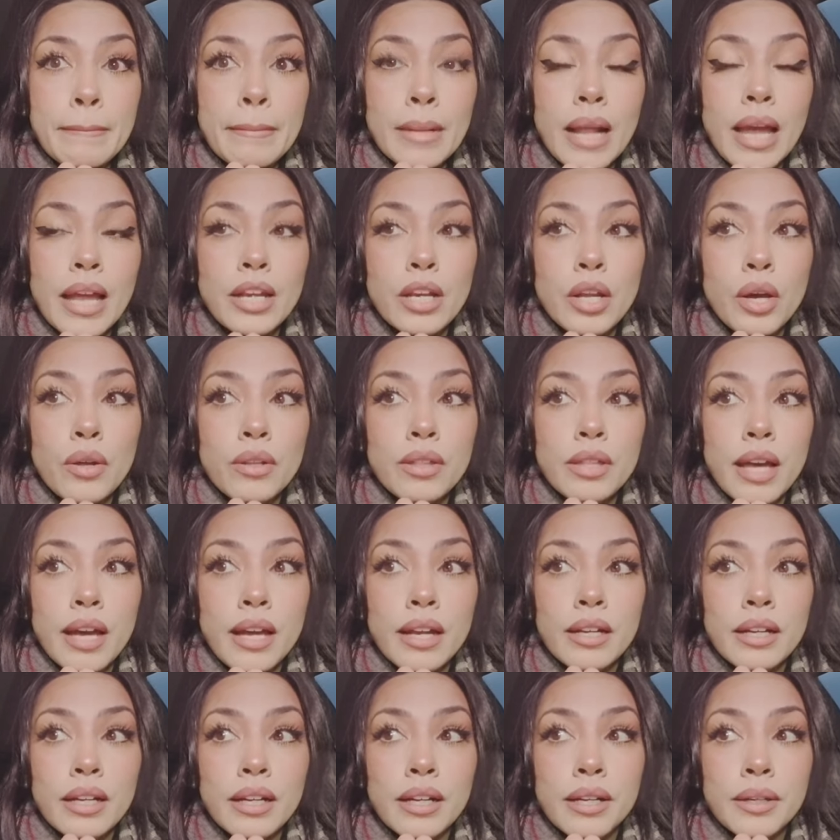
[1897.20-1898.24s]
I know
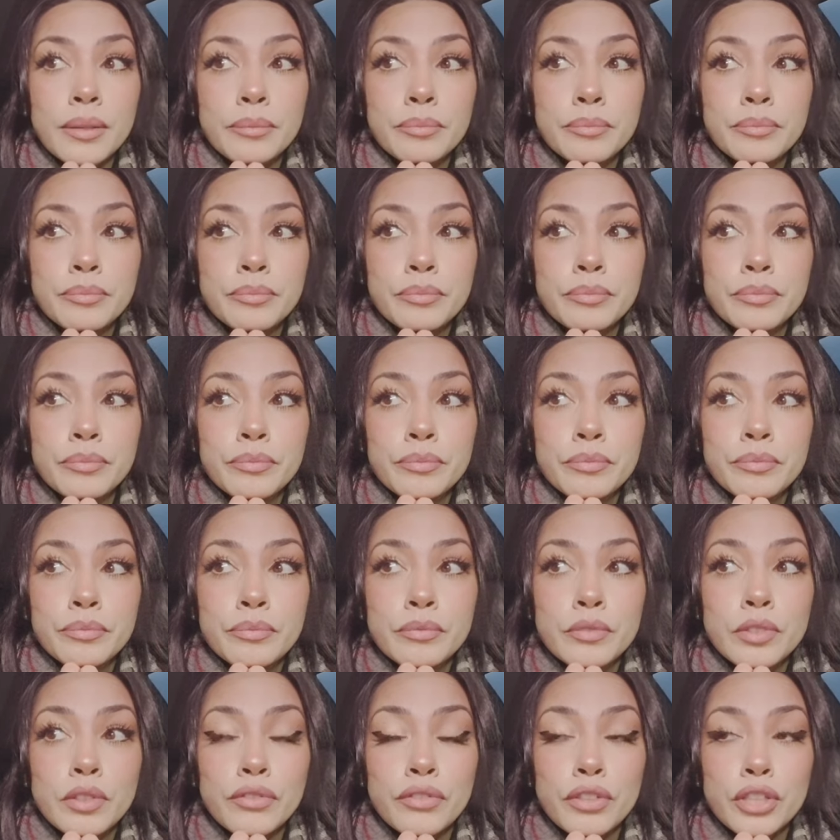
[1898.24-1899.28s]
that um
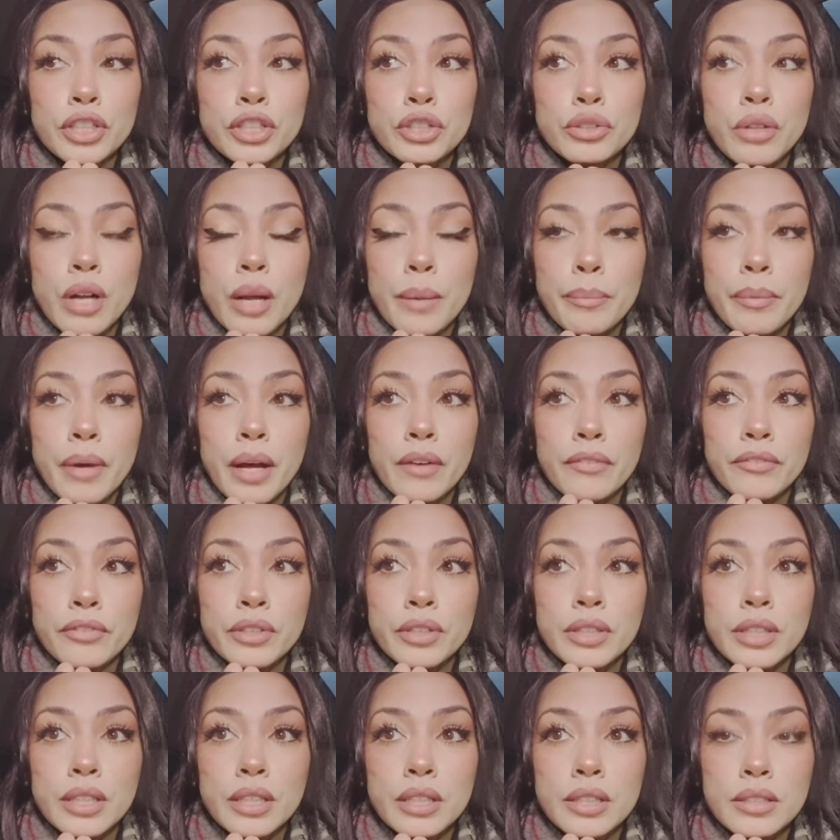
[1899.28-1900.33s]
the first drop off for
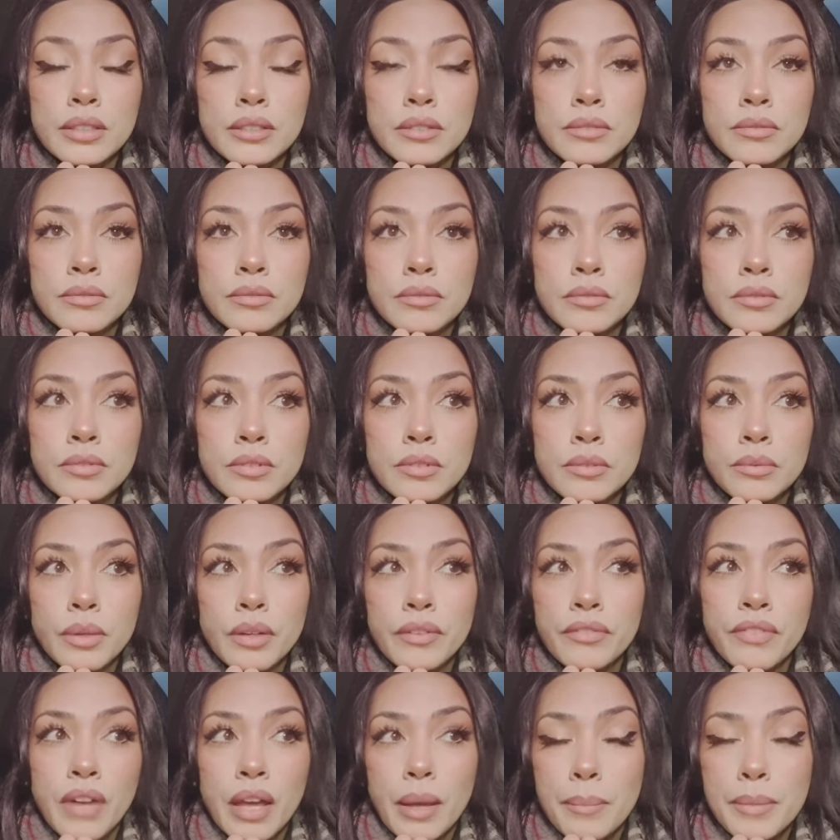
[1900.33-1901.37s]
the
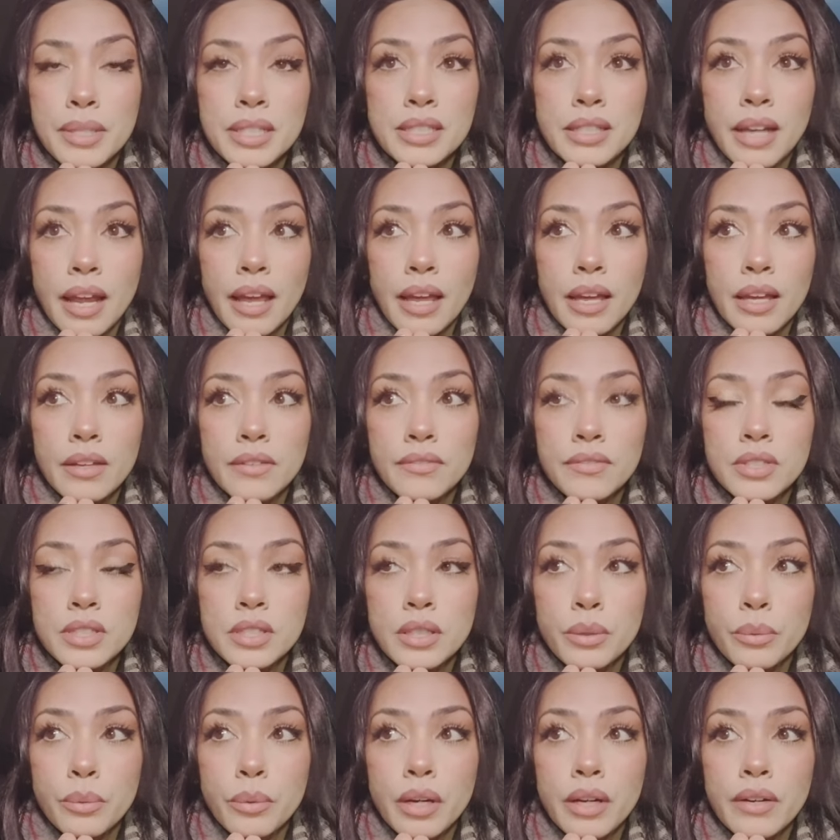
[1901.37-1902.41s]
what famous Dave's
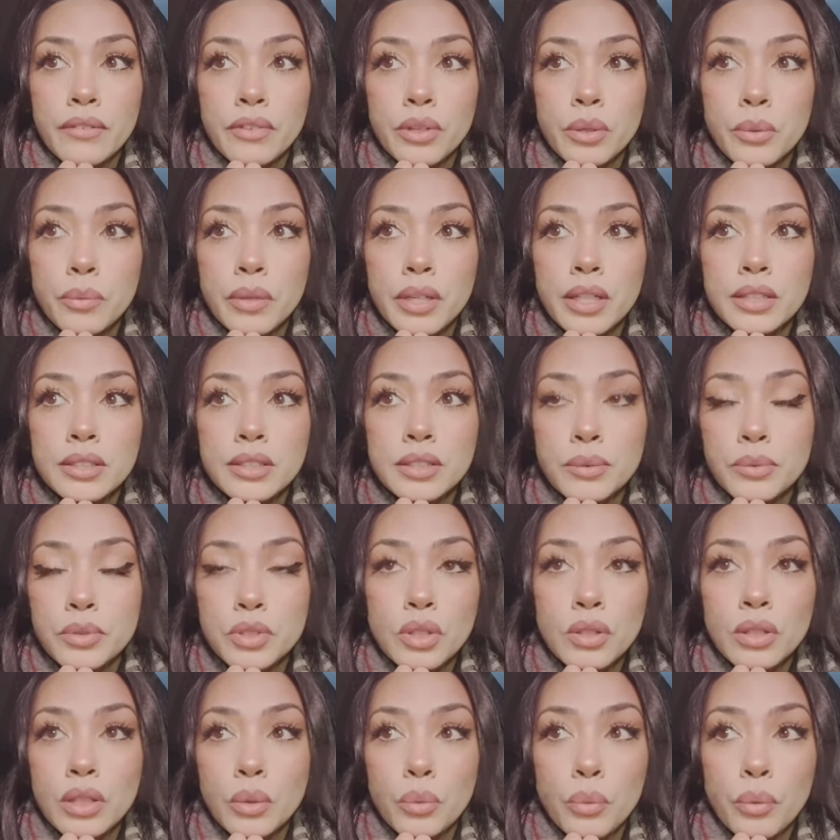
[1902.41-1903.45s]
or whatever it was. It was
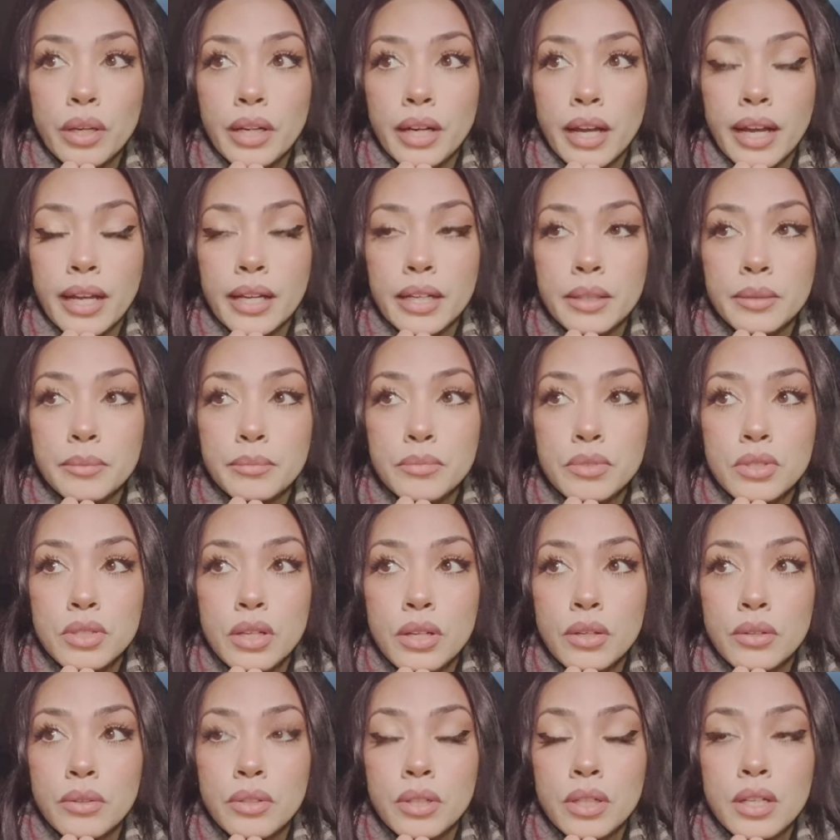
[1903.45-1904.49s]
only one item,
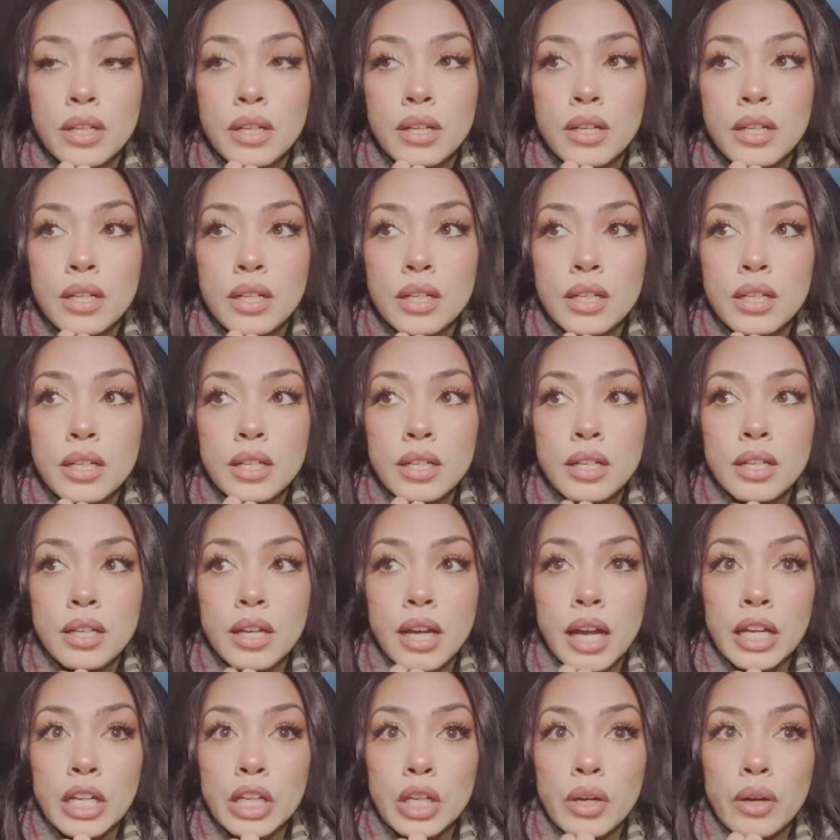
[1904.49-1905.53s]
so
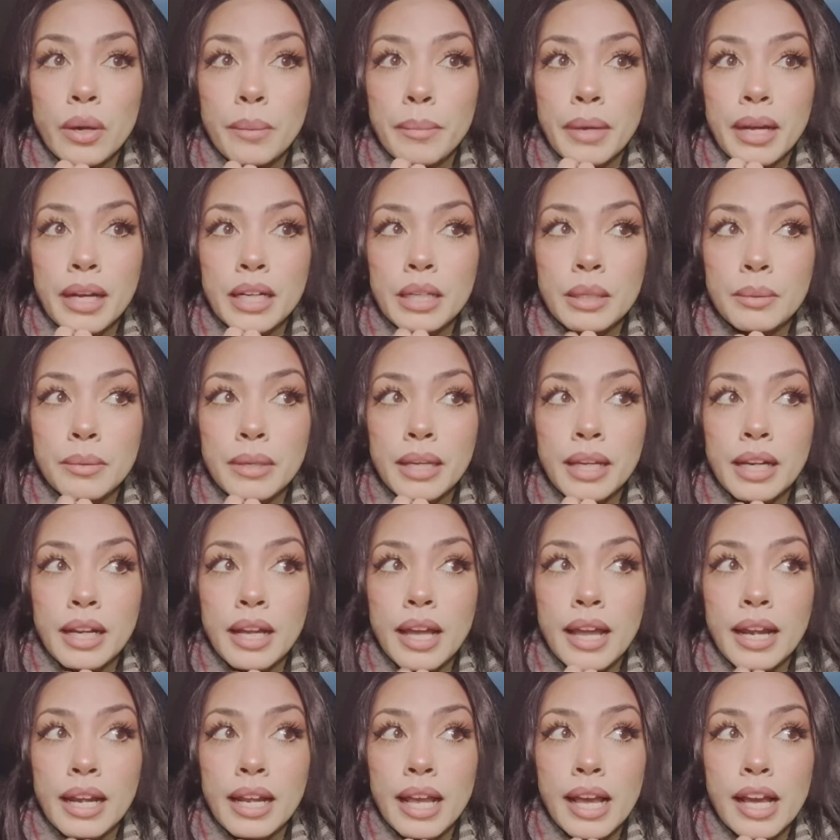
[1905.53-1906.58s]
I know I'm not gonna get
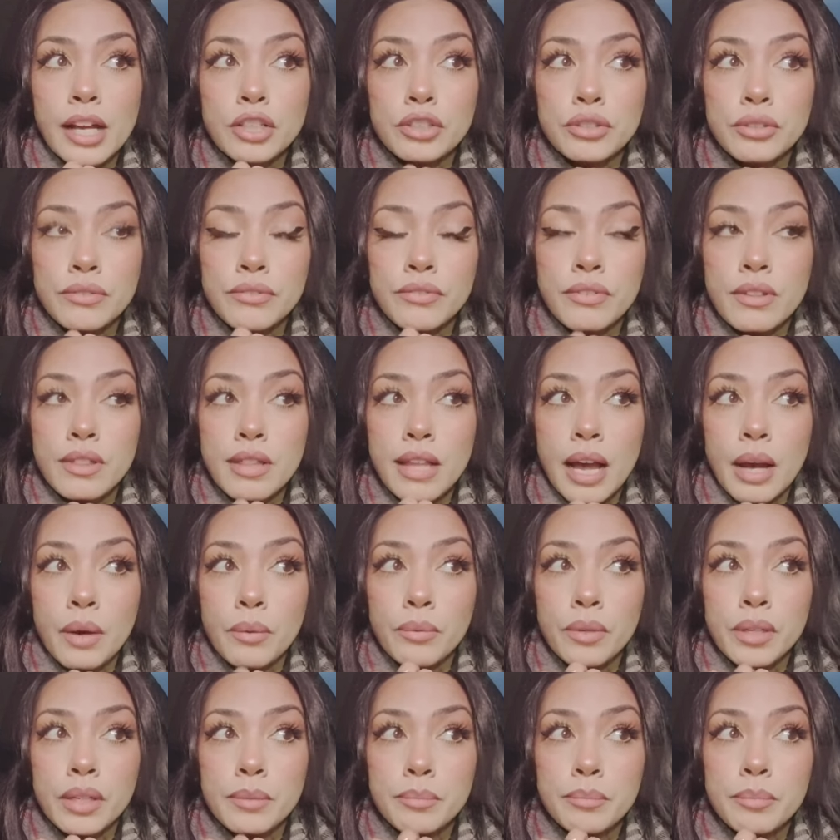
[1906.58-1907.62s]
any extra for that
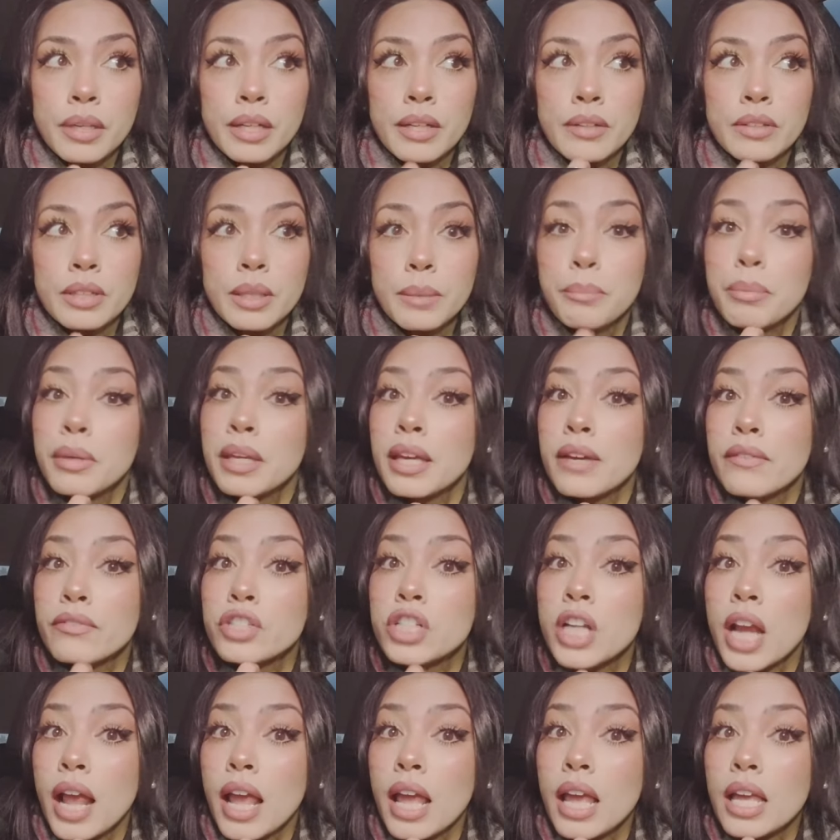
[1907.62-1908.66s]
one, but the PF
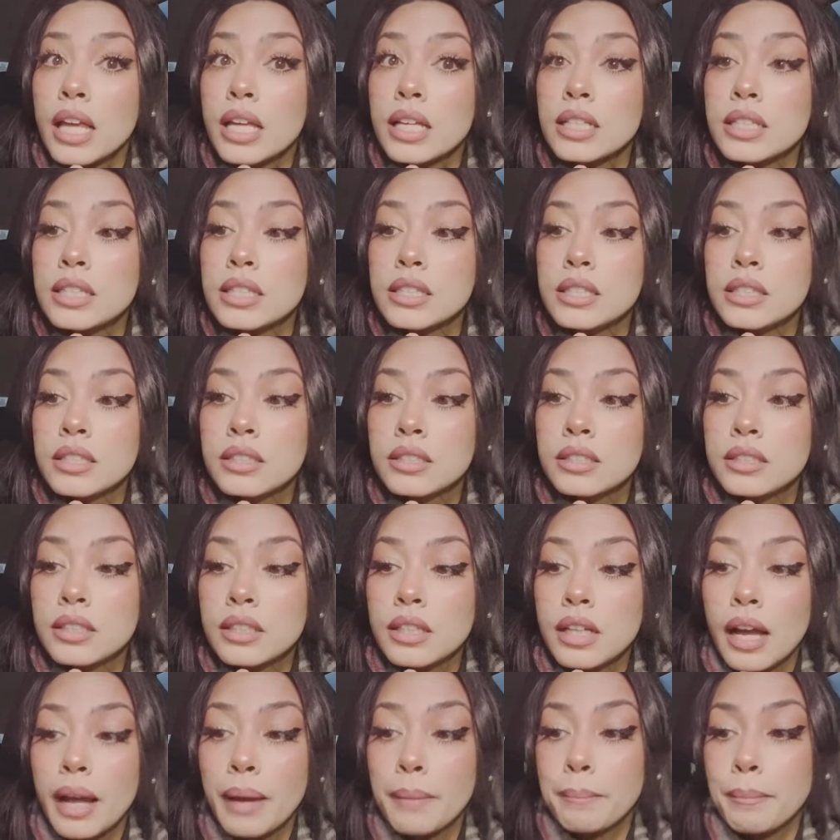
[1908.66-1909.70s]
Chang's
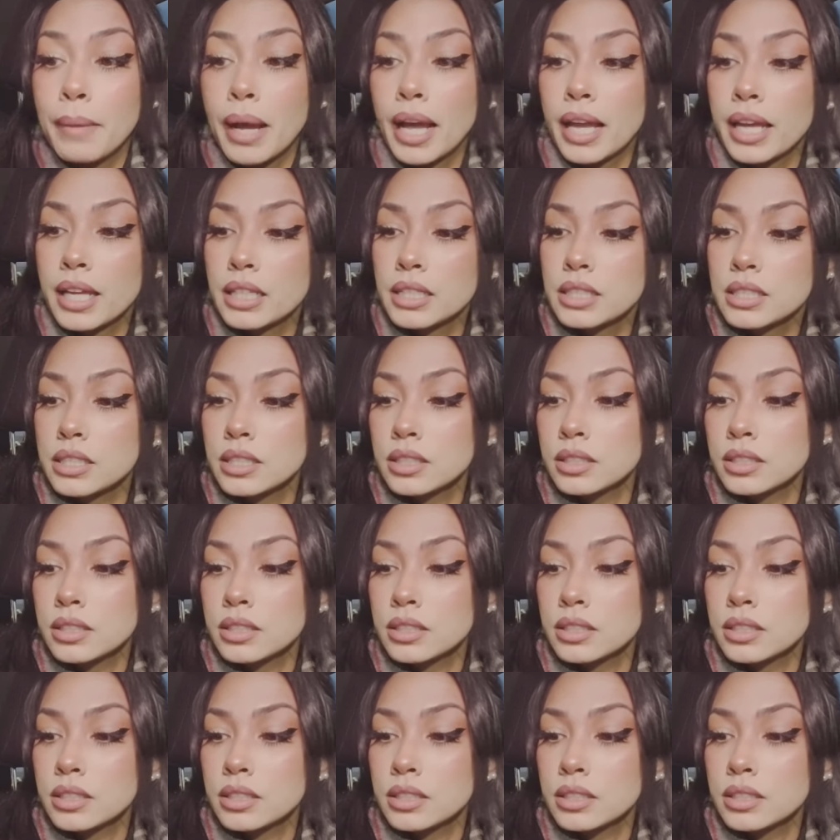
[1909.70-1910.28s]
I might.